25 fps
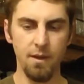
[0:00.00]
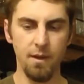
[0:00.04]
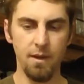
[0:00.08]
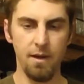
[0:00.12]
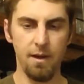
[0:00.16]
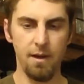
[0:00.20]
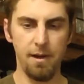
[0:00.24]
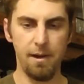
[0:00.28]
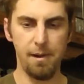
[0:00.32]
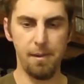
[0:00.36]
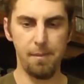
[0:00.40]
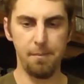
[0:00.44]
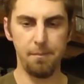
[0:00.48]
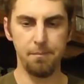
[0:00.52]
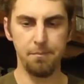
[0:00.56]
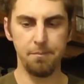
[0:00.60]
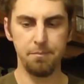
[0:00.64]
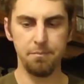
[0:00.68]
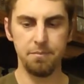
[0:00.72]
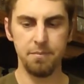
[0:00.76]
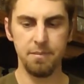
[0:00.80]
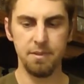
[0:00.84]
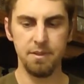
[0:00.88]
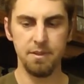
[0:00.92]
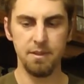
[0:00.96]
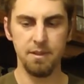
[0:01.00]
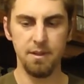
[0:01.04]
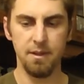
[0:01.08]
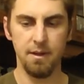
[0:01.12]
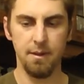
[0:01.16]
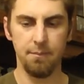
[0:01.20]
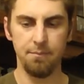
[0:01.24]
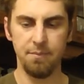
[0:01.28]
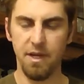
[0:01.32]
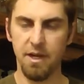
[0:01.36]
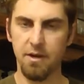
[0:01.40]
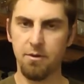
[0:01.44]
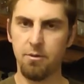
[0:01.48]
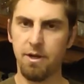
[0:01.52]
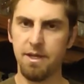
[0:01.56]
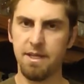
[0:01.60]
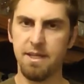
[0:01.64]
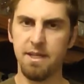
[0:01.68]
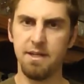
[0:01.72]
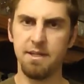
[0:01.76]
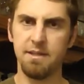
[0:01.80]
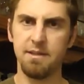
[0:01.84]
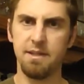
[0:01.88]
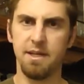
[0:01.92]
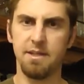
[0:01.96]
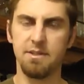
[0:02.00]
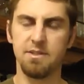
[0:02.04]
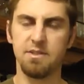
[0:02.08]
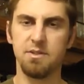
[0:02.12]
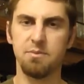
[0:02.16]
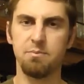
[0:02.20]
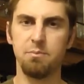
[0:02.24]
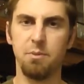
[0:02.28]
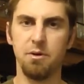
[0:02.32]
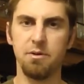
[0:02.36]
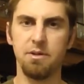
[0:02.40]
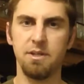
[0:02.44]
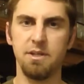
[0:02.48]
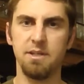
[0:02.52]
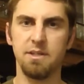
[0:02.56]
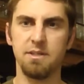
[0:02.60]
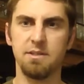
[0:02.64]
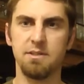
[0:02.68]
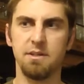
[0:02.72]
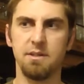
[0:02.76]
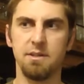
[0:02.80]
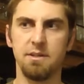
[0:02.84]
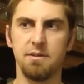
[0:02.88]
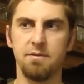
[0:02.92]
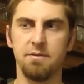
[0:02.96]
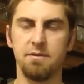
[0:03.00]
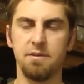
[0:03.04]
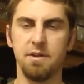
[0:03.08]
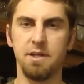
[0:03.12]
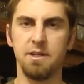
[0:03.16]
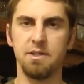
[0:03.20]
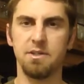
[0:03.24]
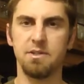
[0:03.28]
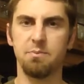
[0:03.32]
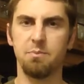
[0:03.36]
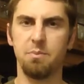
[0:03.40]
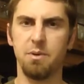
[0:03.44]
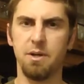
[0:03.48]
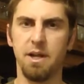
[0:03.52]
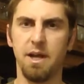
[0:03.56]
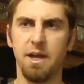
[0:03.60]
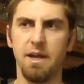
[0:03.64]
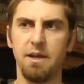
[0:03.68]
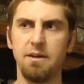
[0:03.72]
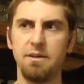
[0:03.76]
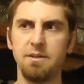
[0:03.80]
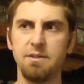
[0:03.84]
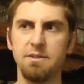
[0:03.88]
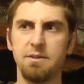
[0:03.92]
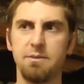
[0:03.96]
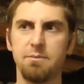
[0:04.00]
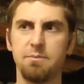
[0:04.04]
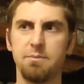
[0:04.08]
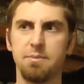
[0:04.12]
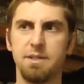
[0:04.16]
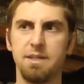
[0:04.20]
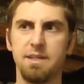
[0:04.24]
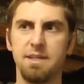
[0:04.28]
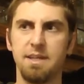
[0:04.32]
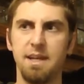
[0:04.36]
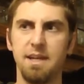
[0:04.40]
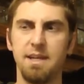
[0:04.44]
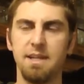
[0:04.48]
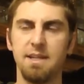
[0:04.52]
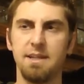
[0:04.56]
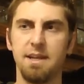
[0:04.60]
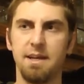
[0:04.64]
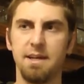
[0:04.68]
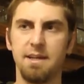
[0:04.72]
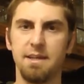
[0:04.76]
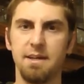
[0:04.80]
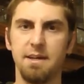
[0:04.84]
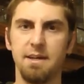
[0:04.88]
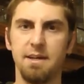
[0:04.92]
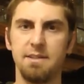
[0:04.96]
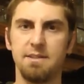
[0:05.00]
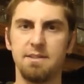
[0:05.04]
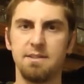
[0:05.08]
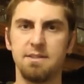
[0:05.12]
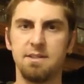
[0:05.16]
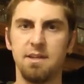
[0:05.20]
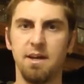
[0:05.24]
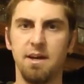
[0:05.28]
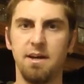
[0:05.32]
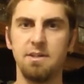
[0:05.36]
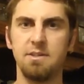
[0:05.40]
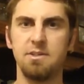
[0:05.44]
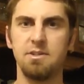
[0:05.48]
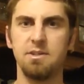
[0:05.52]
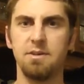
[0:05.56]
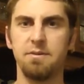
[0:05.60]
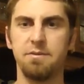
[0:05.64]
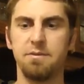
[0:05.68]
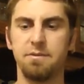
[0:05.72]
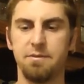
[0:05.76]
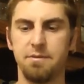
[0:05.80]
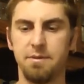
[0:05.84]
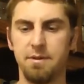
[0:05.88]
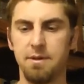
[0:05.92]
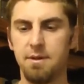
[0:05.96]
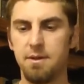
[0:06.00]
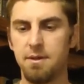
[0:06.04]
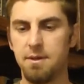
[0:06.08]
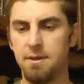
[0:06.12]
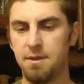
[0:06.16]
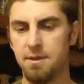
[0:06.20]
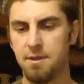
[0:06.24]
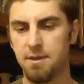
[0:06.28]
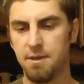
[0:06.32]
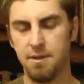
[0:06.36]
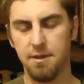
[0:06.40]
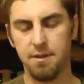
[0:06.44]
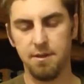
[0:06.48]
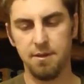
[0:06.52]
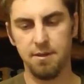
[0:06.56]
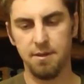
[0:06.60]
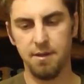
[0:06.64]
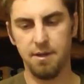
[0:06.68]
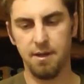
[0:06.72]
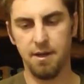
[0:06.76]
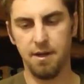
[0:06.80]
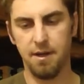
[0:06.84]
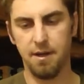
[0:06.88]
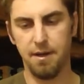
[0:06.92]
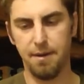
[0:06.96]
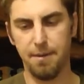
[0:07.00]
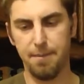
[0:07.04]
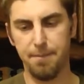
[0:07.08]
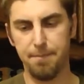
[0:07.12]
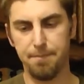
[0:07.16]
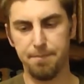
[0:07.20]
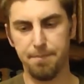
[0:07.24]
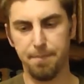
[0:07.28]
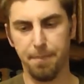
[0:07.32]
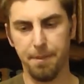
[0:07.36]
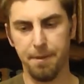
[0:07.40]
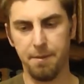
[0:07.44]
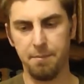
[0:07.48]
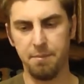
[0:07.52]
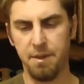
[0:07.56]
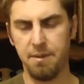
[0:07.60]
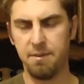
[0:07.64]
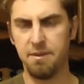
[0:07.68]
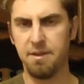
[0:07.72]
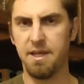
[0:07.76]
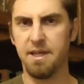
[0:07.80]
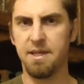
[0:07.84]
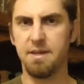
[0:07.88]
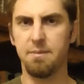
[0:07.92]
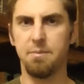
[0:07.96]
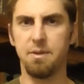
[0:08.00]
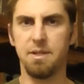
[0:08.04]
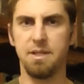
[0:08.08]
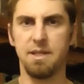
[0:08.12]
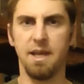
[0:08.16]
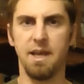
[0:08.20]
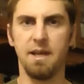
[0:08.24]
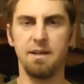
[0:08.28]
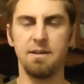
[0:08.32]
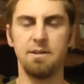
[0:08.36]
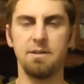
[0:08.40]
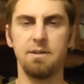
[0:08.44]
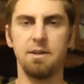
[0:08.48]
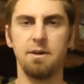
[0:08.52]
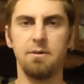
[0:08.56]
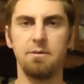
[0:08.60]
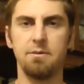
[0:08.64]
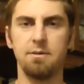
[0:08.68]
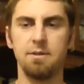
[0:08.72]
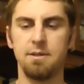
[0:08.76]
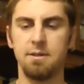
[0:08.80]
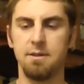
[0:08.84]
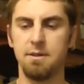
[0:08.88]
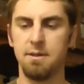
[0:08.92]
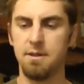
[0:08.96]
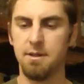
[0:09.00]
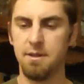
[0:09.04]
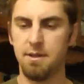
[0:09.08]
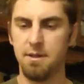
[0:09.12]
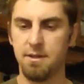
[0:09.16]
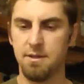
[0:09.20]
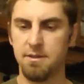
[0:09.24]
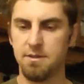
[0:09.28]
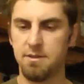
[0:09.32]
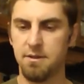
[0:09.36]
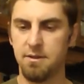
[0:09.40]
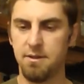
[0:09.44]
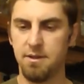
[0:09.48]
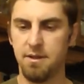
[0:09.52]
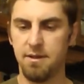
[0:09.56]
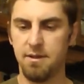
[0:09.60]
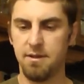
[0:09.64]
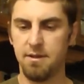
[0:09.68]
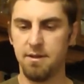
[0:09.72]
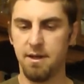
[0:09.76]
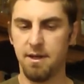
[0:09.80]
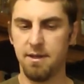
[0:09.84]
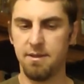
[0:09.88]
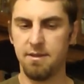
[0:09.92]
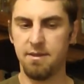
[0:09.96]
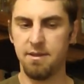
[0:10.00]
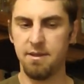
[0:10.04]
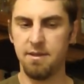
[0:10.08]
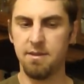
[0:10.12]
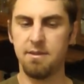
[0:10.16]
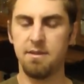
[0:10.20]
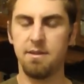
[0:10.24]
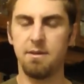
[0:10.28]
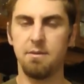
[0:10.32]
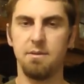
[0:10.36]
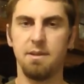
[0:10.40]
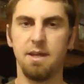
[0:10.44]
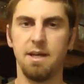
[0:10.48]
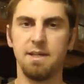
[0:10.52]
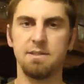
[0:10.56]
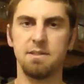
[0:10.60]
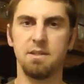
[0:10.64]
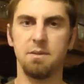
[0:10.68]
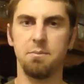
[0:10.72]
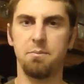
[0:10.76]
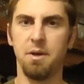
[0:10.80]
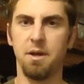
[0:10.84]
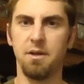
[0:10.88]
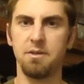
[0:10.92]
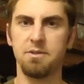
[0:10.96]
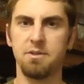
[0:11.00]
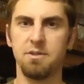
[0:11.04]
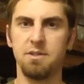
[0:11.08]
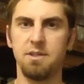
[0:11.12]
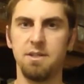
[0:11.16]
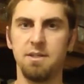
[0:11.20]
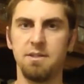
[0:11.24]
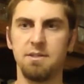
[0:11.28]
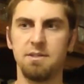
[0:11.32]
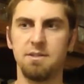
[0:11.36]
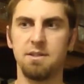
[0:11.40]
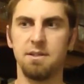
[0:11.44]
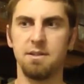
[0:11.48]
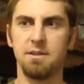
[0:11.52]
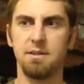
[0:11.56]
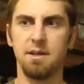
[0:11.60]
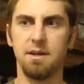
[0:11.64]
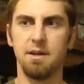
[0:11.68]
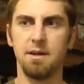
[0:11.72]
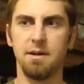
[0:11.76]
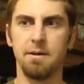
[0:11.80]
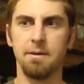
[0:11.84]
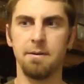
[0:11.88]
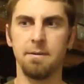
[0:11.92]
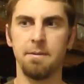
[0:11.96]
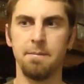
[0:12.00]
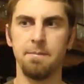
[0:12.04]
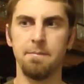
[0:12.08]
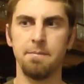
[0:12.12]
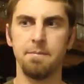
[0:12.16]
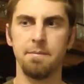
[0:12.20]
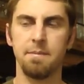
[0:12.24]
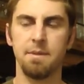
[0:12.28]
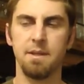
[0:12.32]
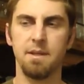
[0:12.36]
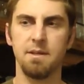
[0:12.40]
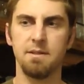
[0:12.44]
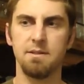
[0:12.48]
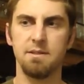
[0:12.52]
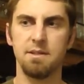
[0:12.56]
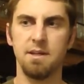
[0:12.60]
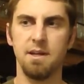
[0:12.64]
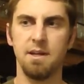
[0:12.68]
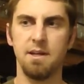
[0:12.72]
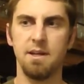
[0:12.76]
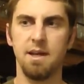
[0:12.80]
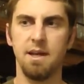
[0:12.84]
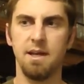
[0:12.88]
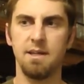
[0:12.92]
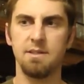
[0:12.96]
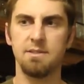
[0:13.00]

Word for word: Um, I'm not quite getting that smokiness on the finish, but I also getting like a touch of um, maybe like a banana note. So that I think that that's the Belgian yeast in there because it kind of